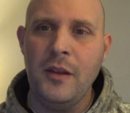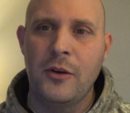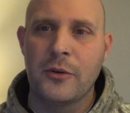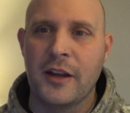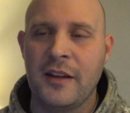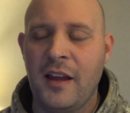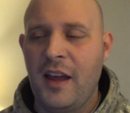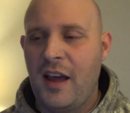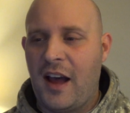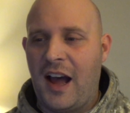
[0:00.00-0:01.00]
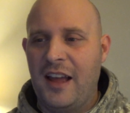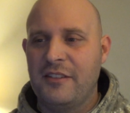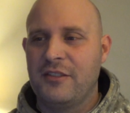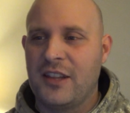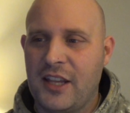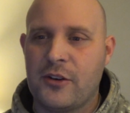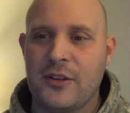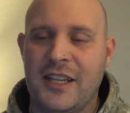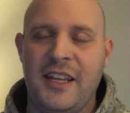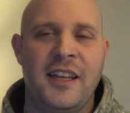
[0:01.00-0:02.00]
Okay? I have
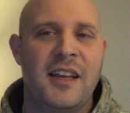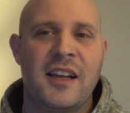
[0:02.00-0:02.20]
literally